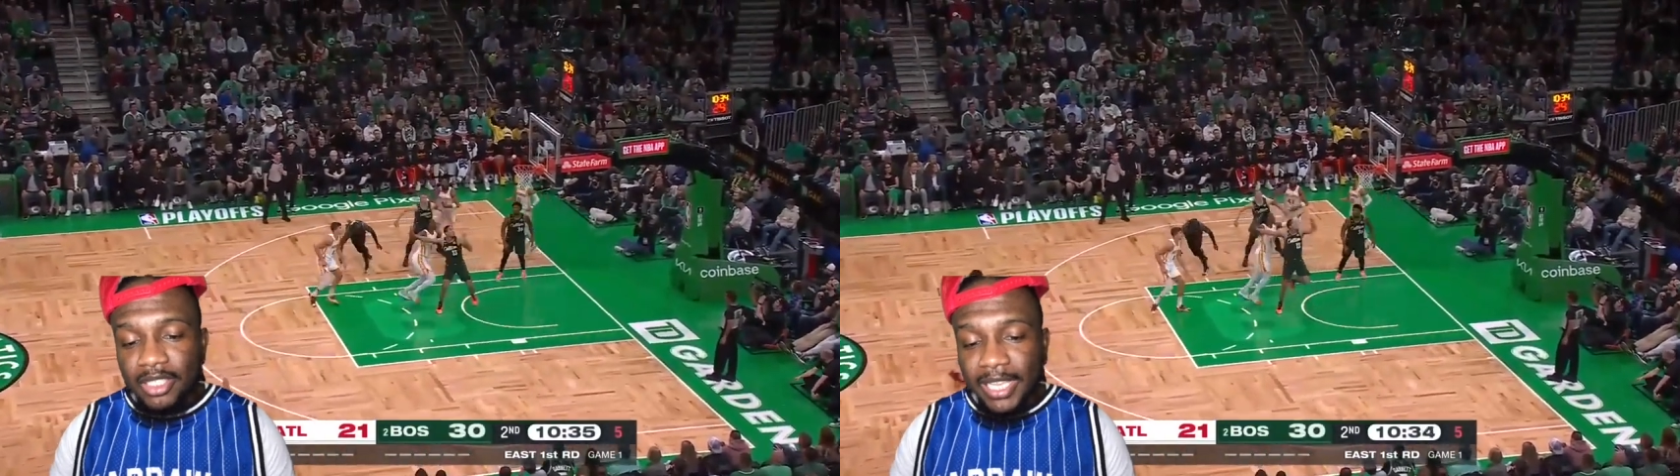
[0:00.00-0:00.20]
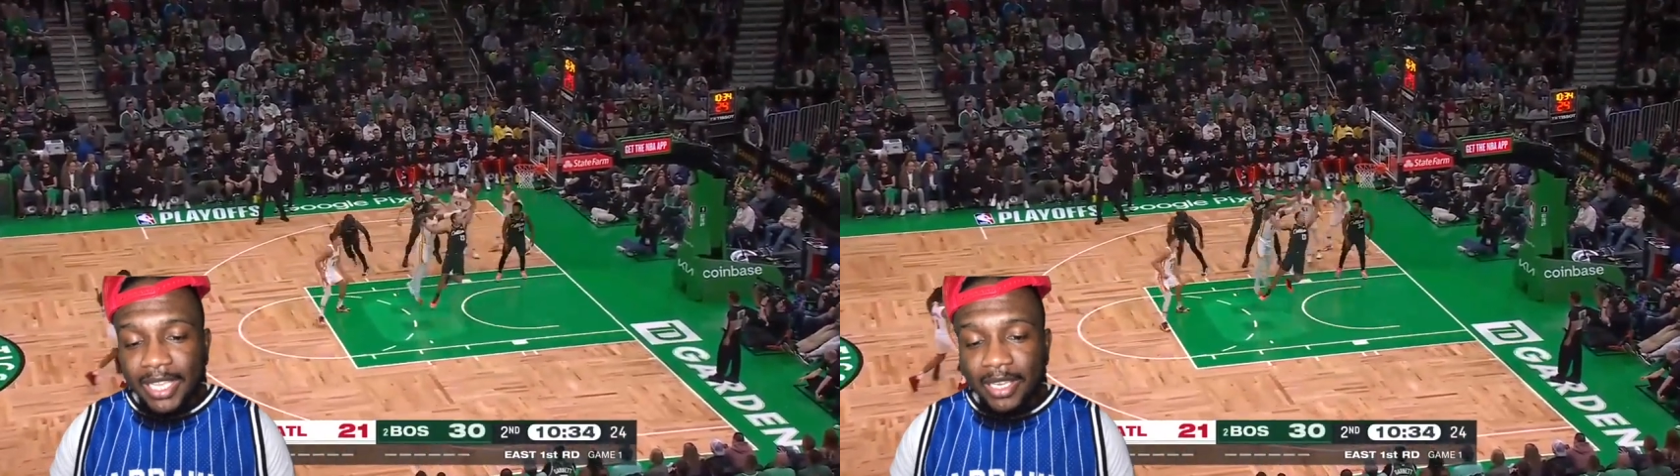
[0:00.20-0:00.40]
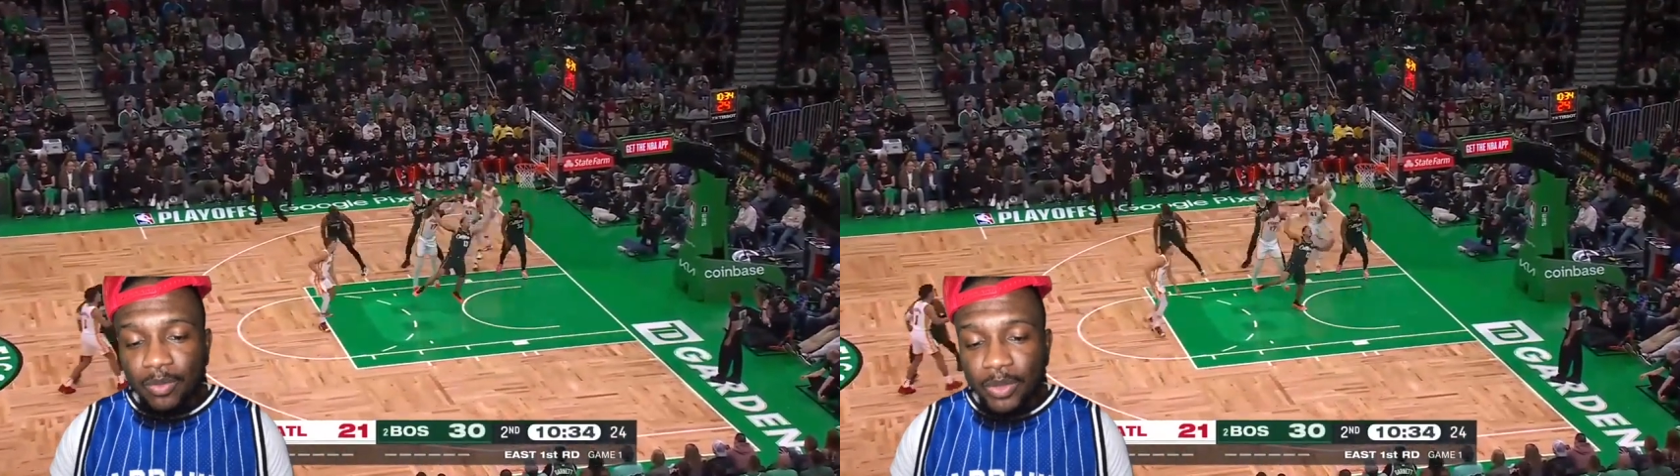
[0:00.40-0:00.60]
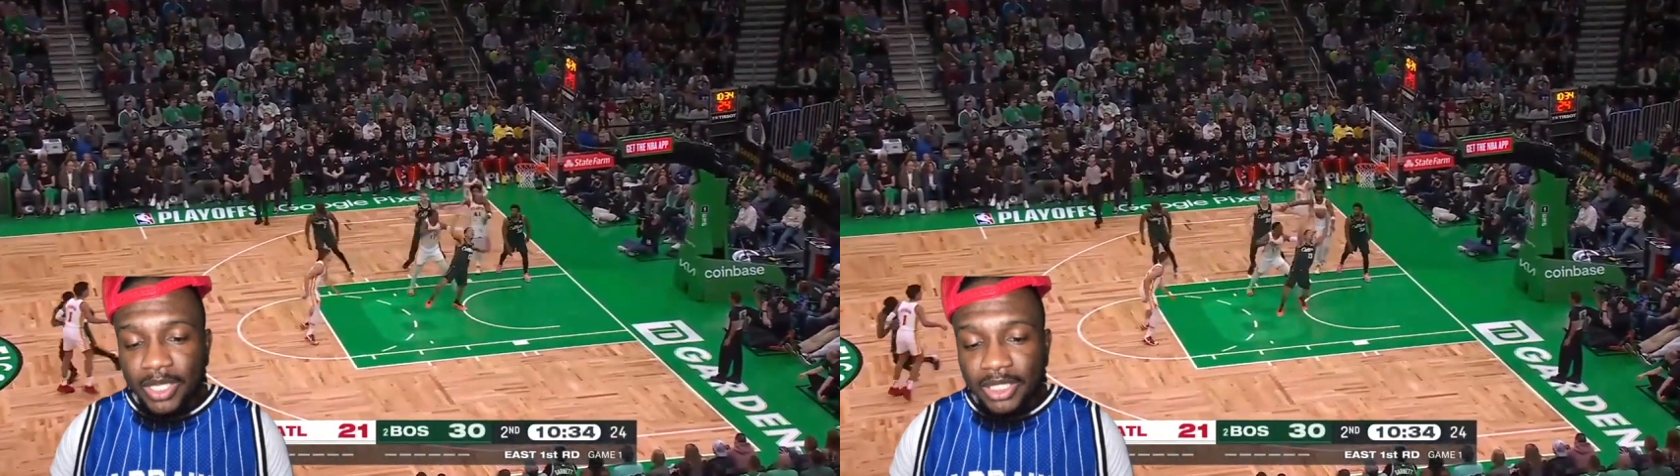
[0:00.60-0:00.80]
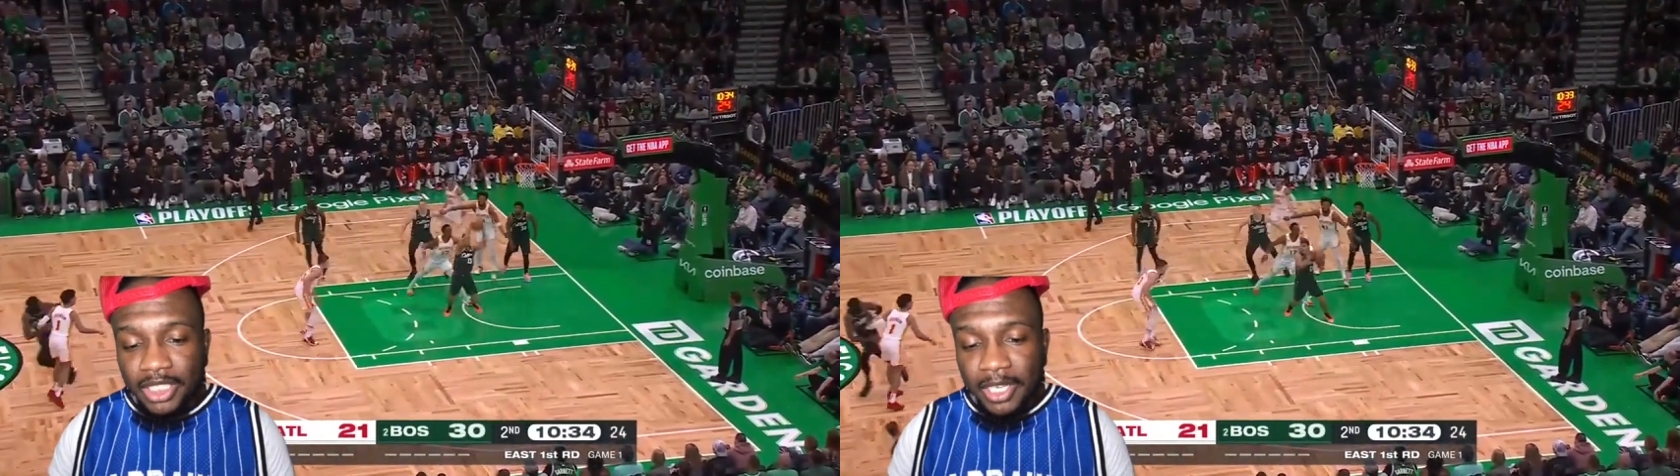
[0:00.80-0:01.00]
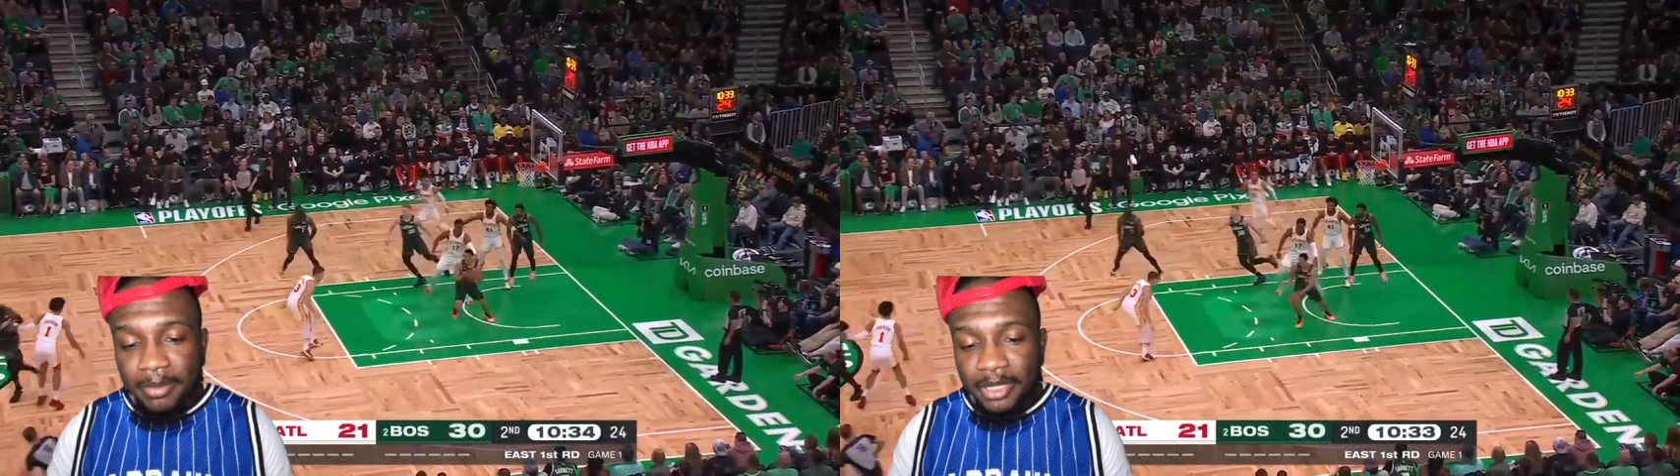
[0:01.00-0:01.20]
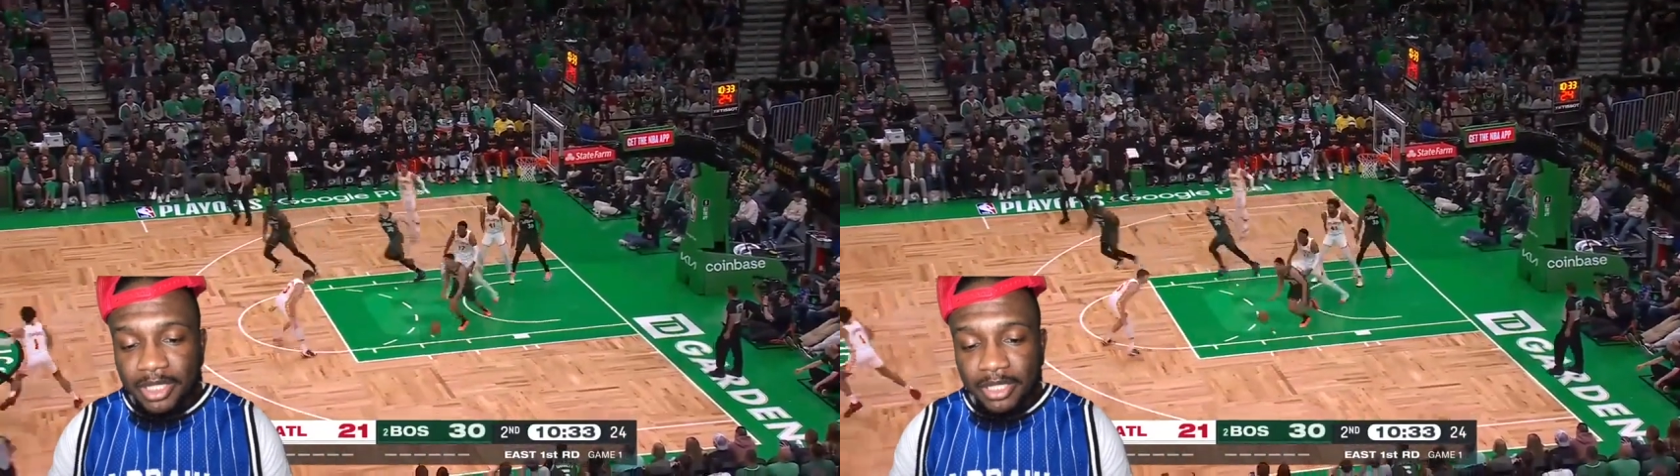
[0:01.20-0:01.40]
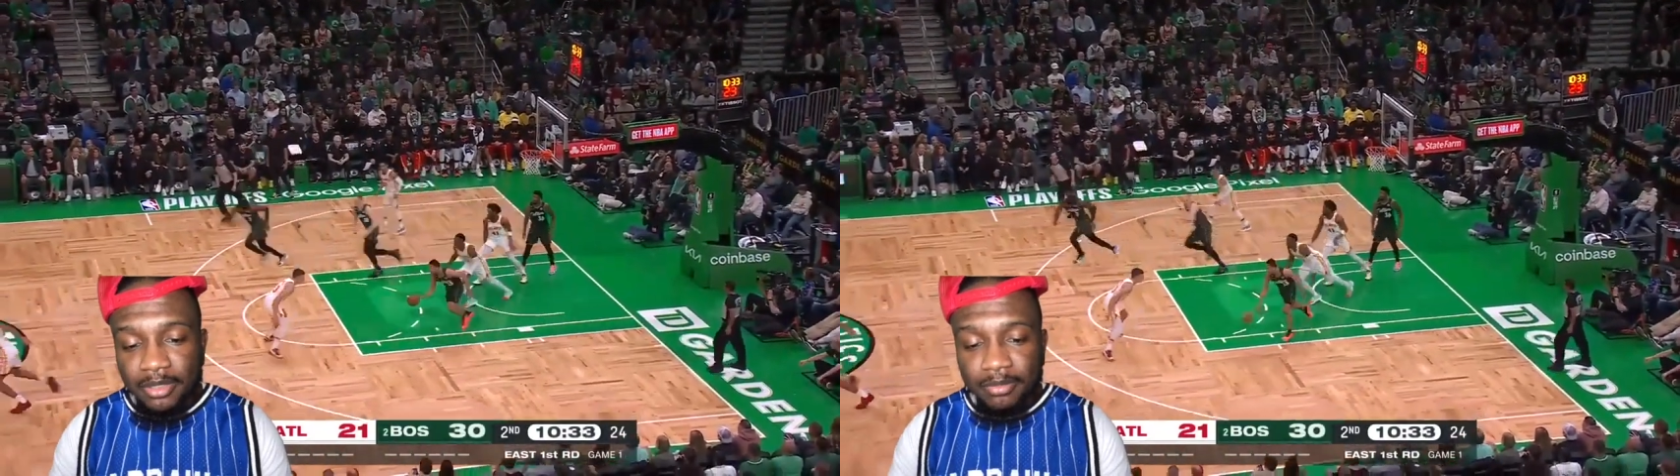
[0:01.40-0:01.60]
can win a
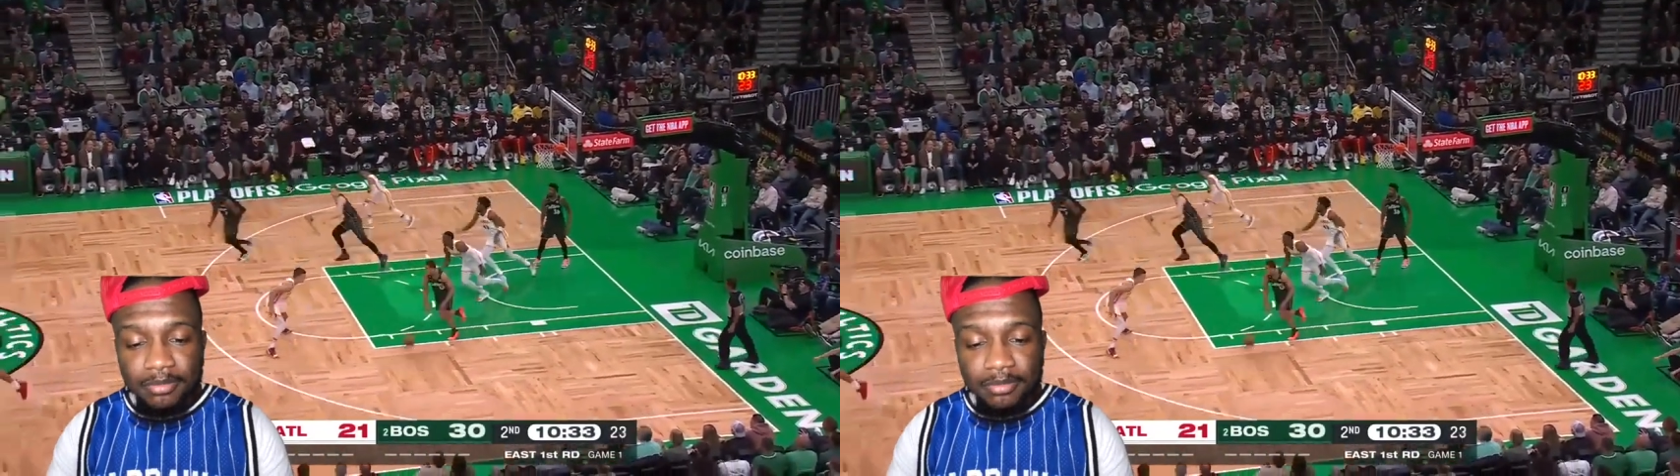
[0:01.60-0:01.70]
championship.